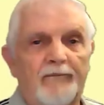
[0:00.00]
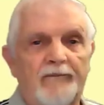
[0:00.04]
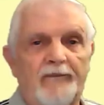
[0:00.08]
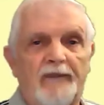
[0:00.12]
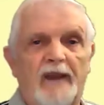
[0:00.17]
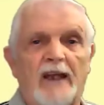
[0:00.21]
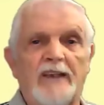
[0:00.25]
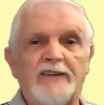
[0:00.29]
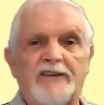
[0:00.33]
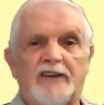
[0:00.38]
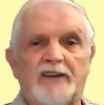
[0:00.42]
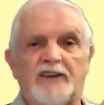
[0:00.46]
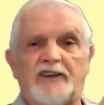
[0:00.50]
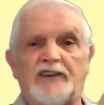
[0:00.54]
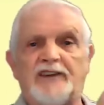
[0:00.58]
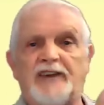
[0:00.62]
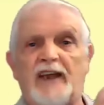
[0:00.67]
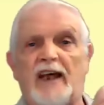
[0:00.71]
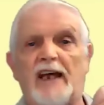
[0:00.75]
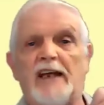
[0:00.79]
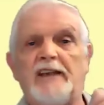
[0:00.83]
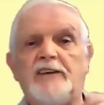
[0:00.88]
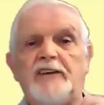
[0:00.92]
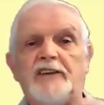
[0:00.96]
As it
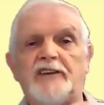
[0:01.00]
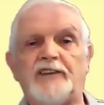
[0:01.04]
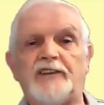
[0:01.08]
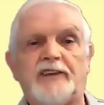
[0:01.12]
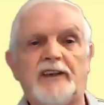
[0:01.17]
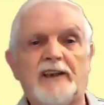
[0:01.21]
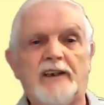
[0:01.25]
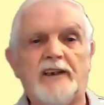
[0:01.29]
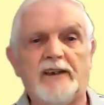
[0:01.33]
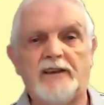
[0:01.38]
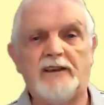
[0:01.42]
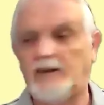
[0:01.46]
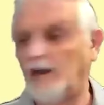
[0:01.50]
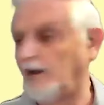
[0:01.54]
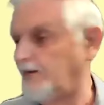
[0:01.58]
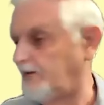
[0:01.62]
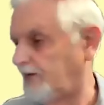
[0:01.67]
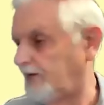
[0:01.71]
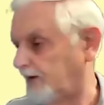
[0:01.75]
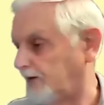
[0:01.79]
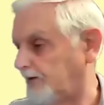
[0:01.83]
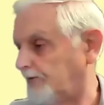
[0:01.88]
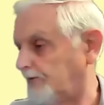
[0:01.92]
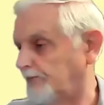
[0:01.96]
stands,
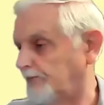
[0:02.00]
nothing.